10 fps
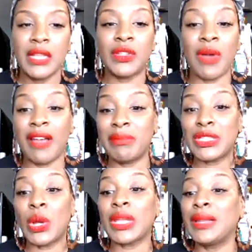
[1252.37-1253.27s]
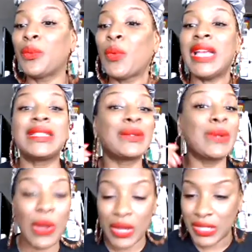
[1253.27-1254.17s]
So I've been talking way too
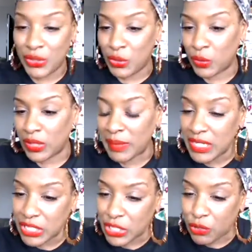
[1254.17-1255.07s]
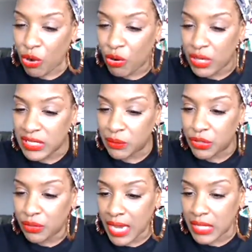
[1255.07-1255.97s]
long as usual. Let me just scroll and see what
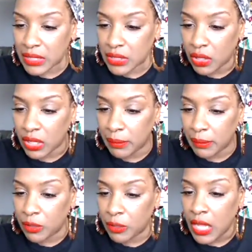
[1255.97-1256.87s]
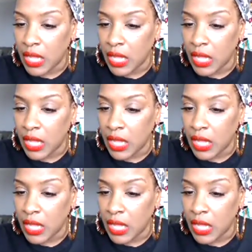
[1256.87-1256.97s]
you guys are talking about.